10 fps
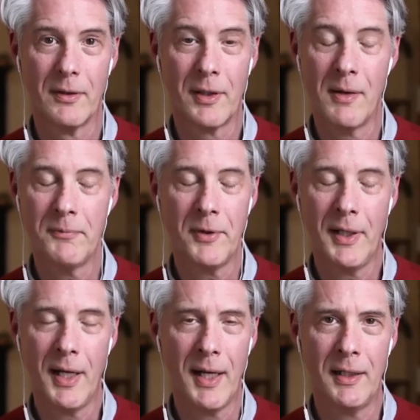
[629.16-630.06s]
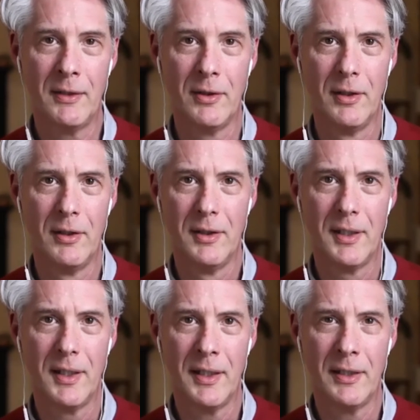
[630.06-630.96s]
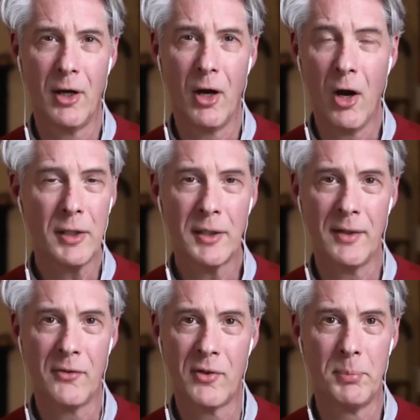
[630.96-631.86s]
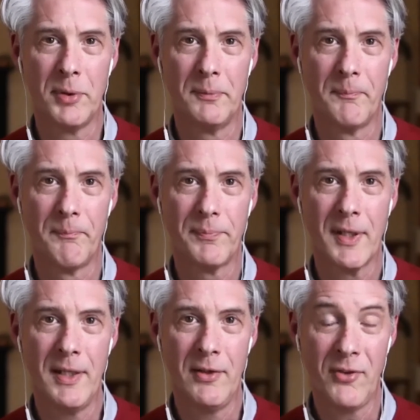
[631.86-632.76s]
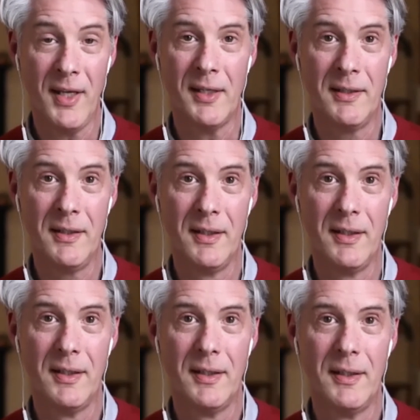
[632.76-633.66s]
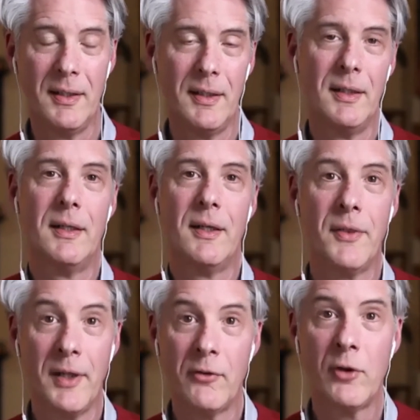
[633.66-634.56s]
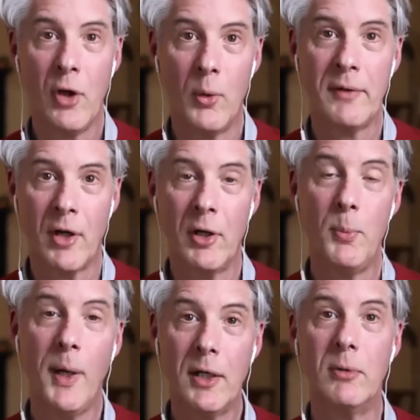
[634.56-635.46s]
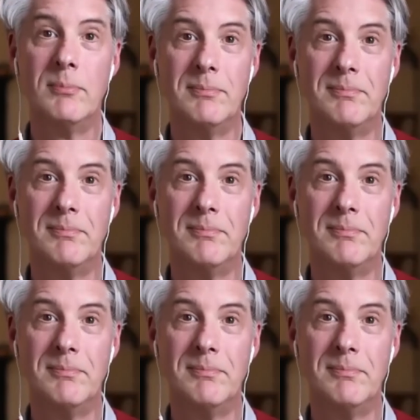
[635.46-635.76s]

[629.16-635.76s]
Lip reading: comforting and oddly simple. He said, "Things are going very well.